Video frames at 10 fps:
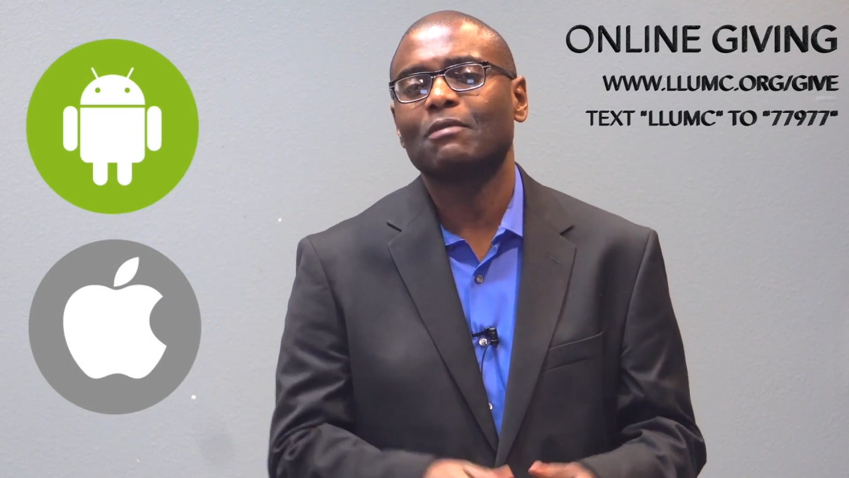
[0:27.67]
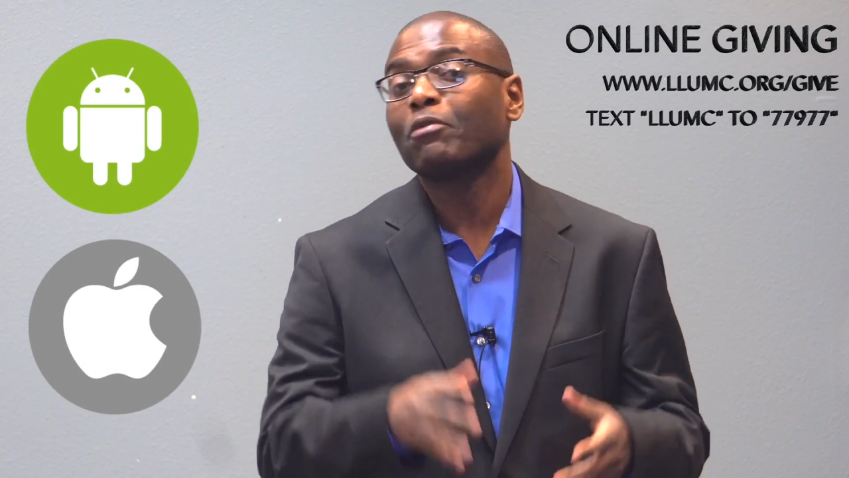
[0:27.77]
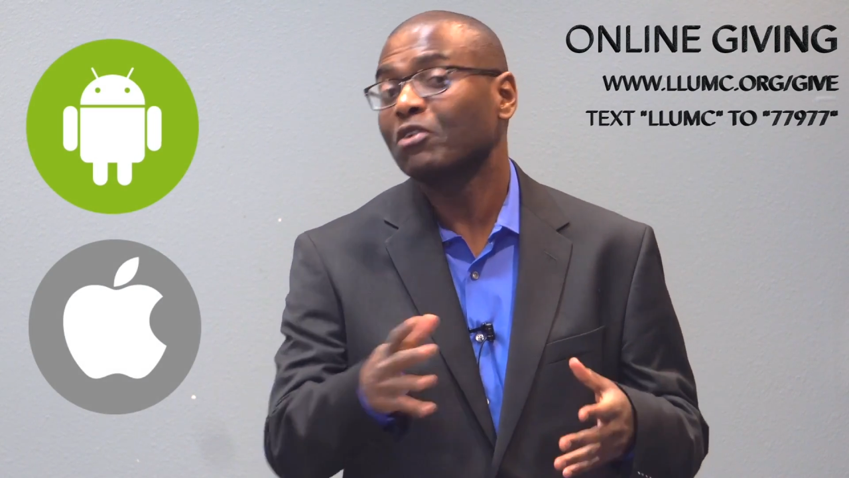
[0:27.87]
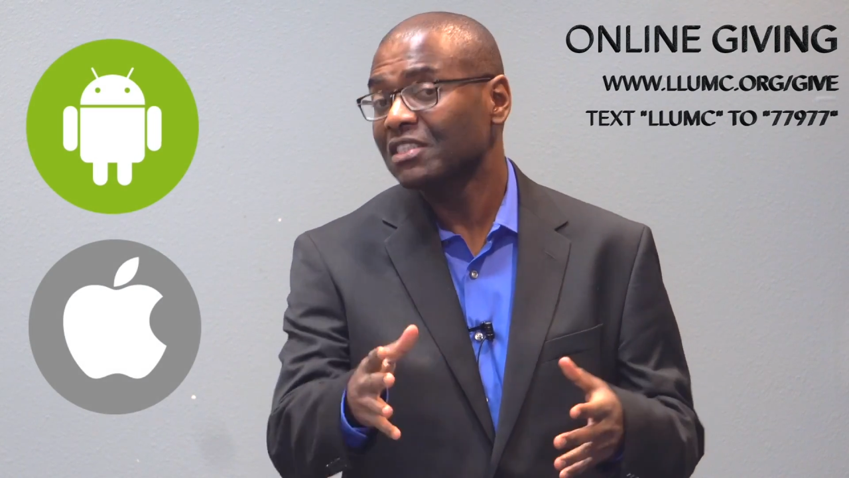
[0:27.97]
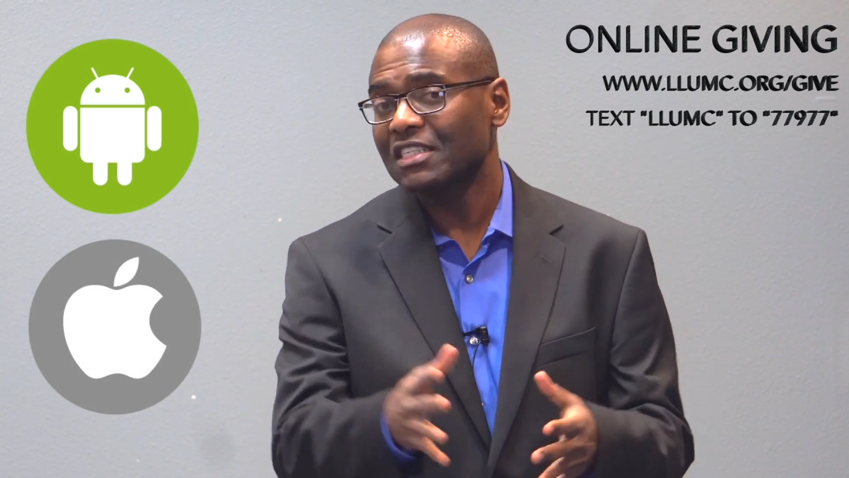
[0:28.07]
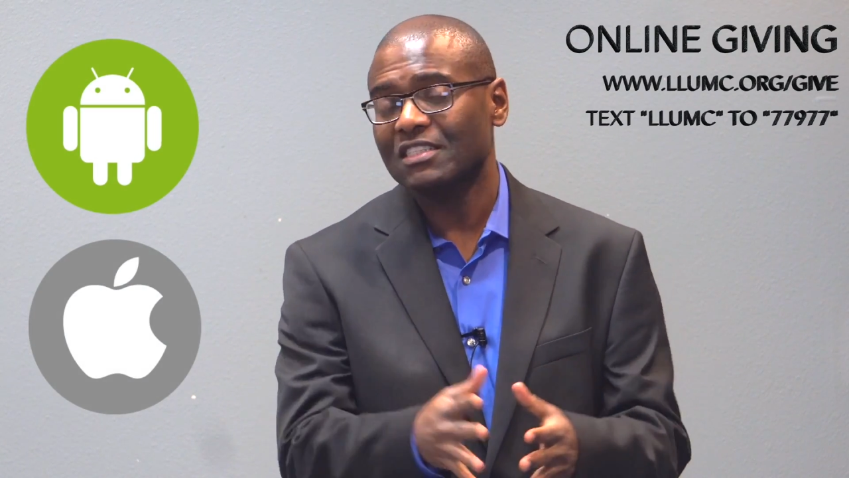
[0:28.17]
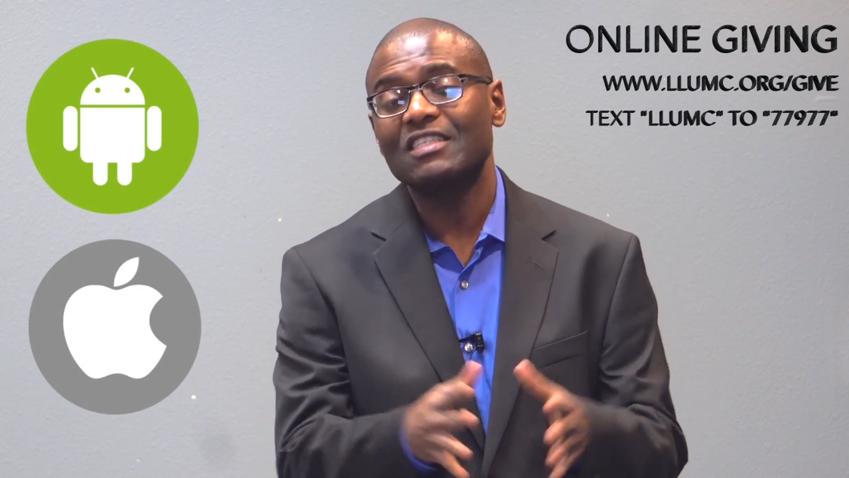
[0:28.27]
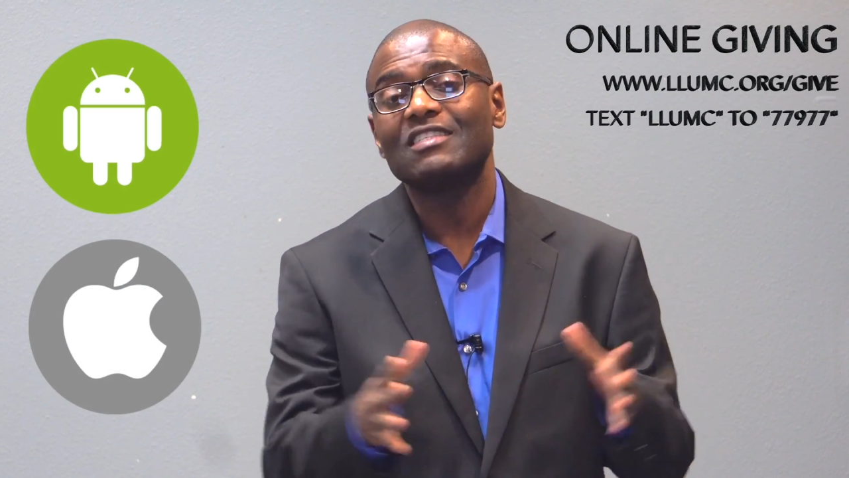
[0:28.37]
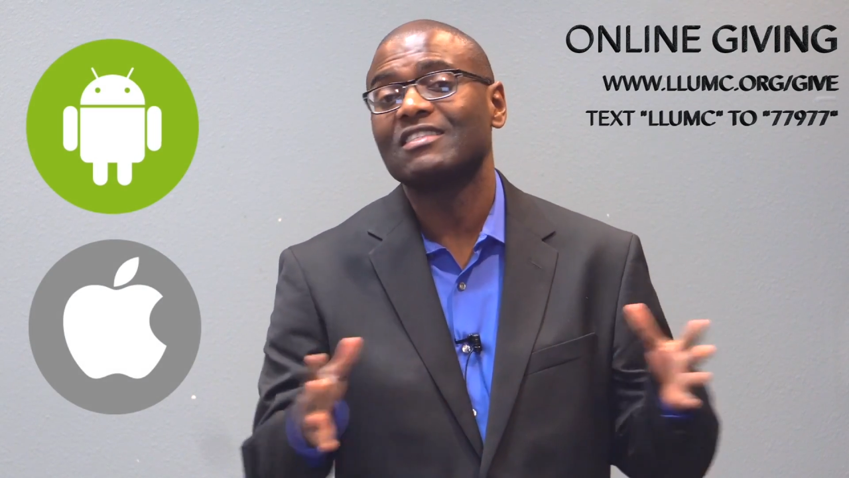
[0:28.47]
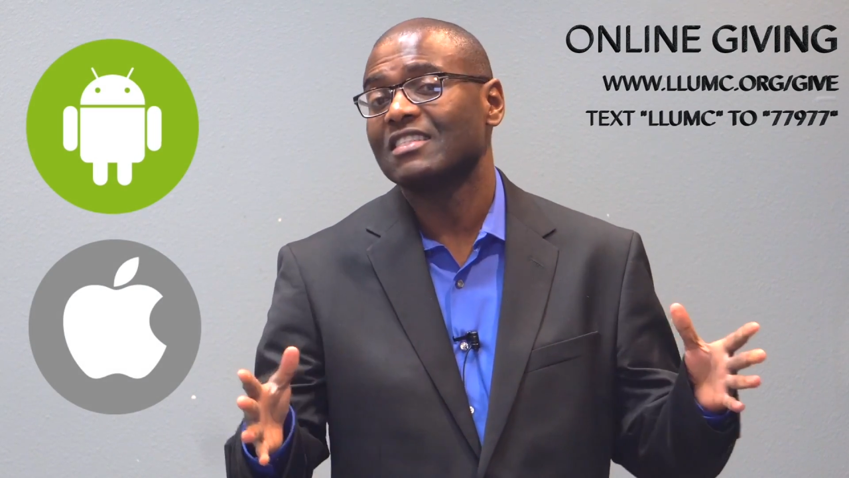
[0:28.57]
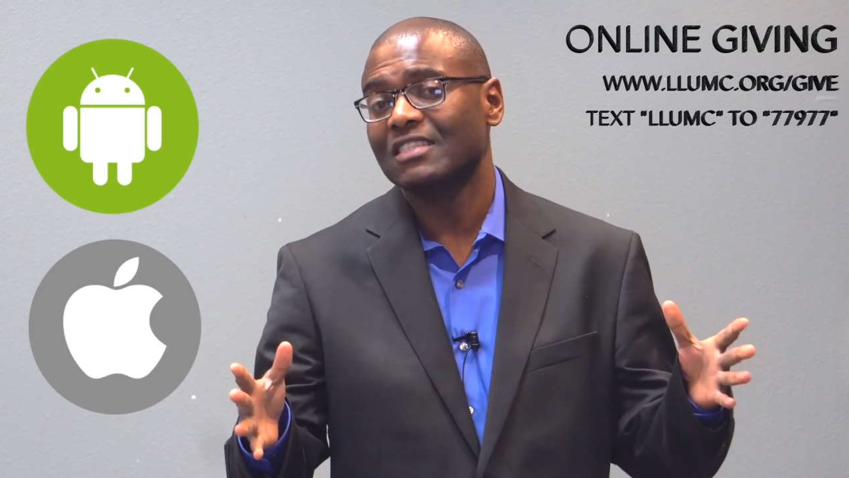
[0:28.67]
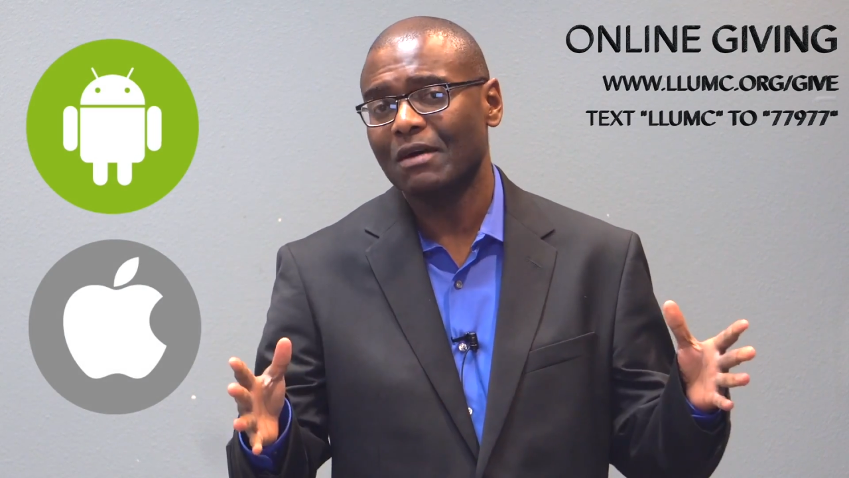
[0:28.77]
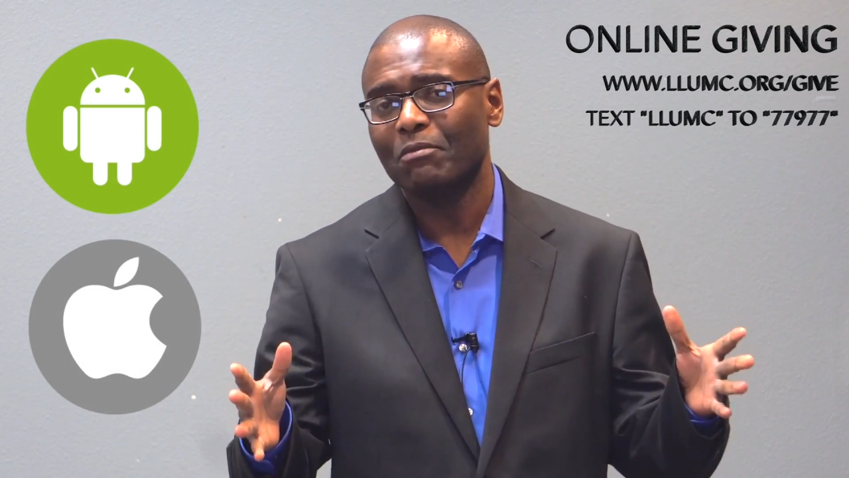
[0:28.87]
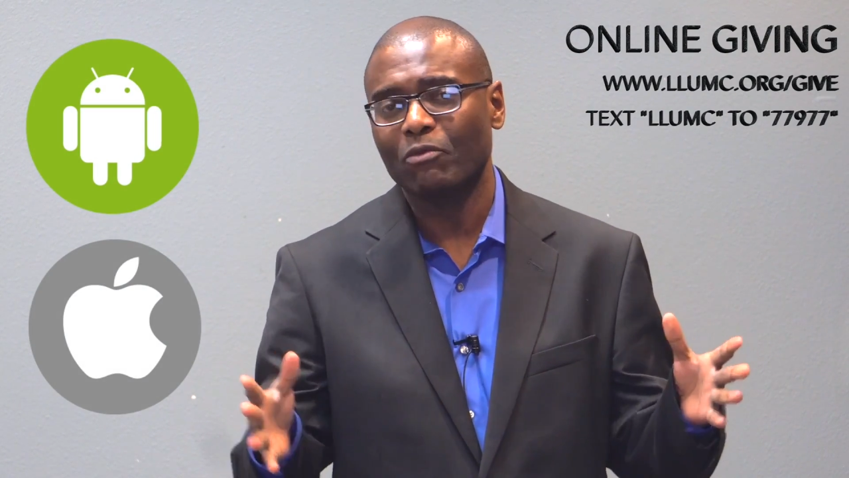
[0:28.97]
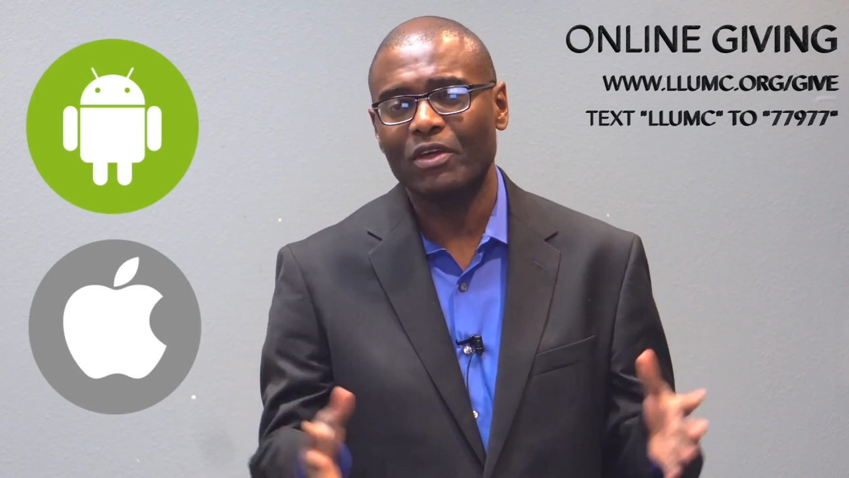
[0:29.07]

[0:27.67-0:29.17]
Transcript: The process is the same